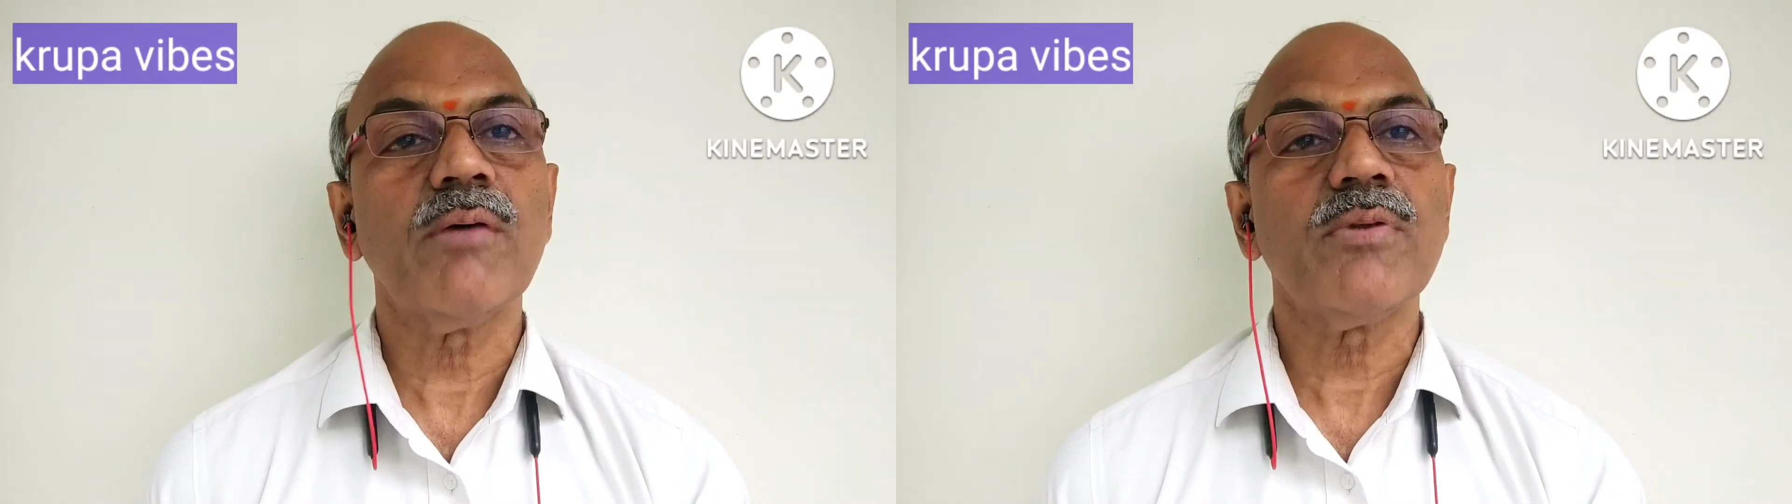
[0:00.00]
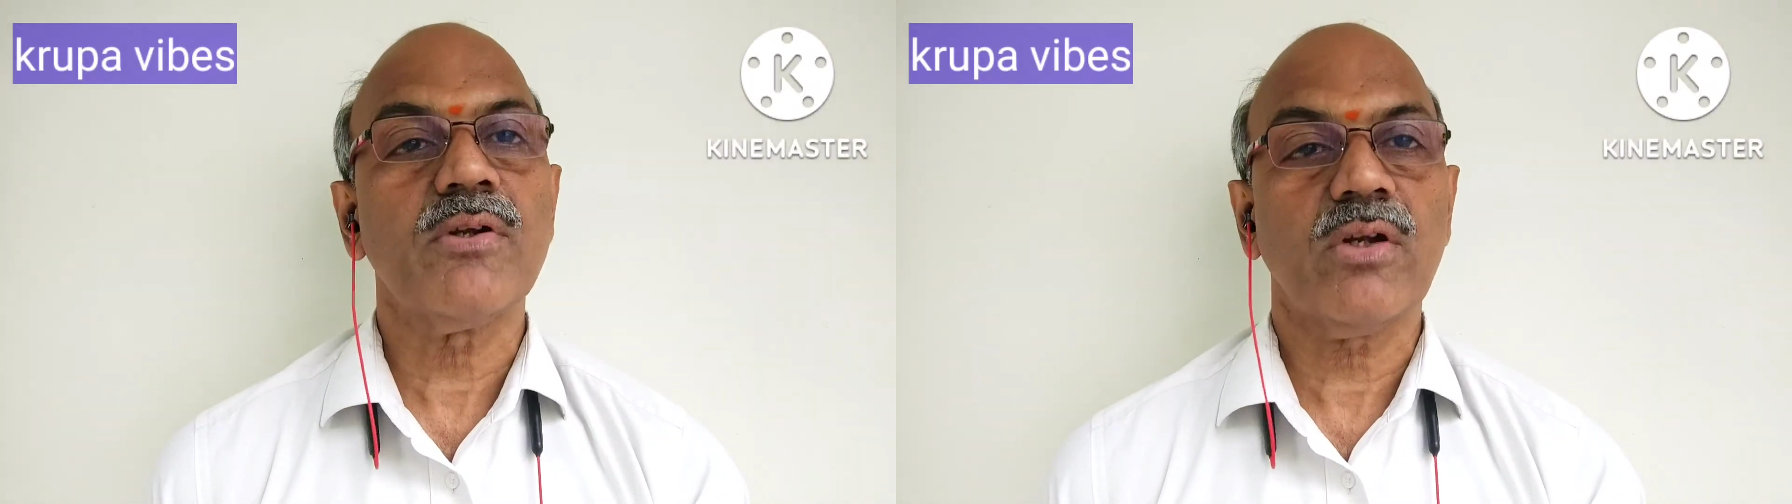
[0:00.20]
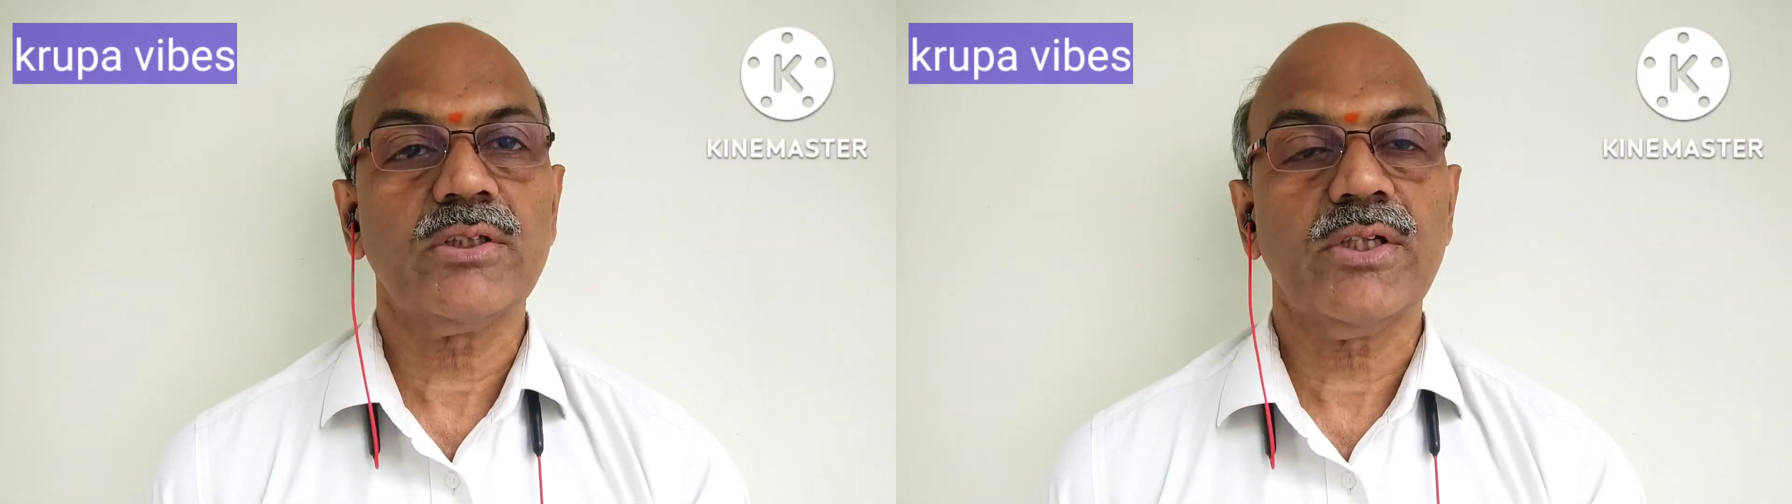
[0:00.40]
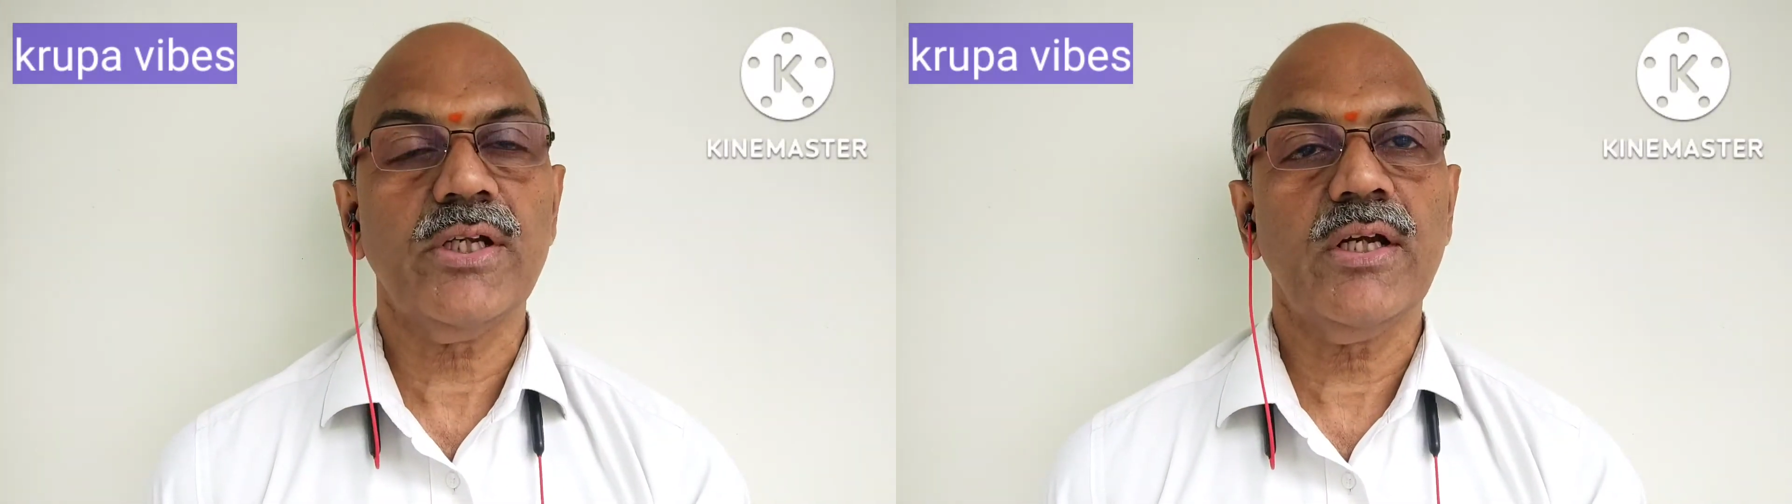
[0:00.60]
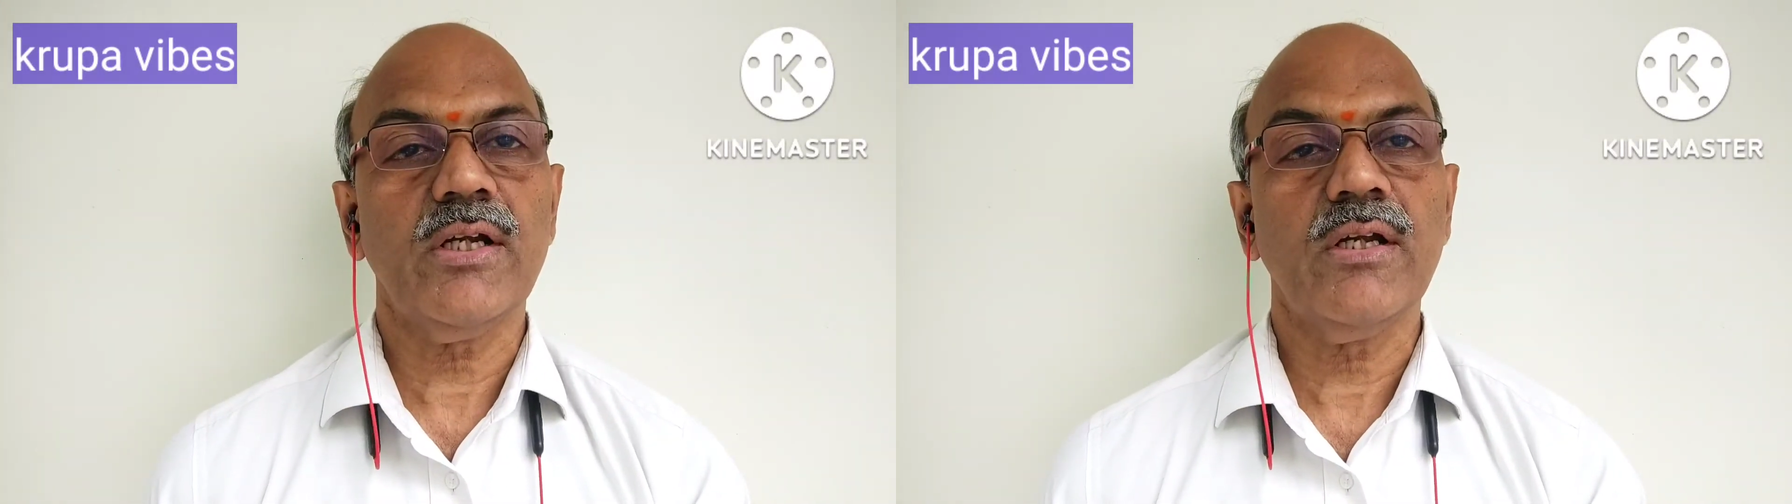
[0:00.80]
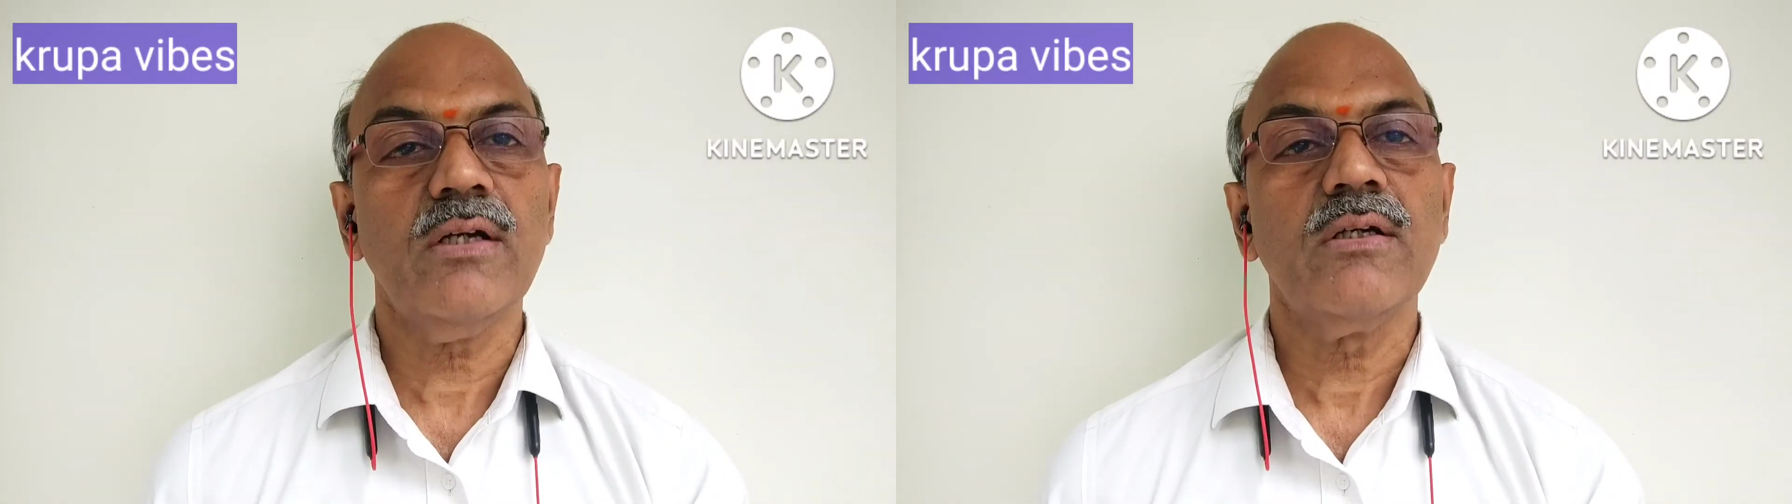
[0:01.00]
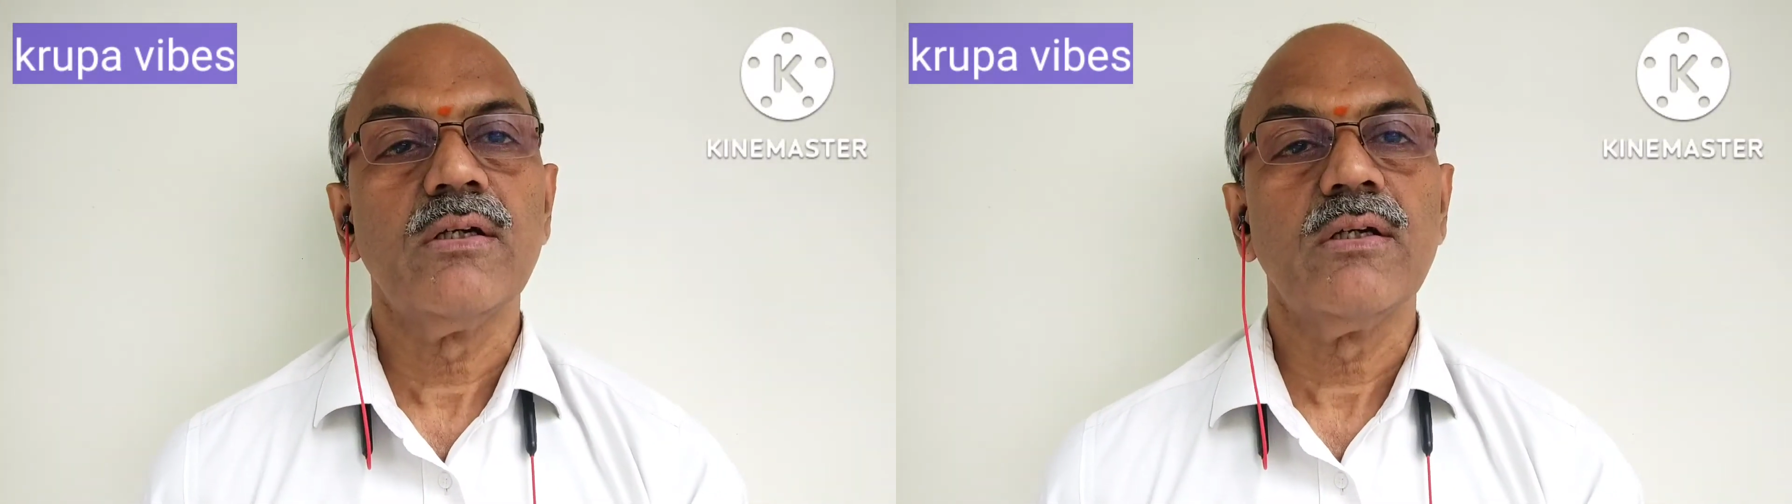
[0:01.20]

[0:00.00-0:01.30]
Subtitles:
becomes a trustee and the